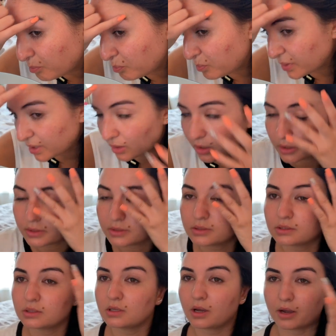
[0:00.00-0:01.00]
But
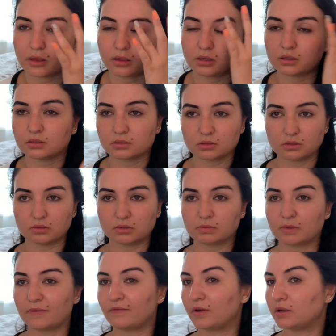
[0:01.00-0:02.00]
honestly, I think it suits
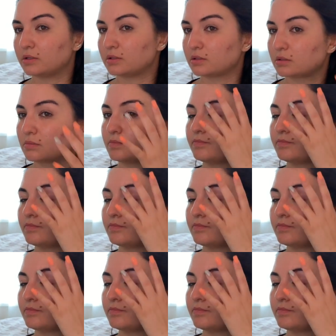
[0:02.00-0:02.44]
my face.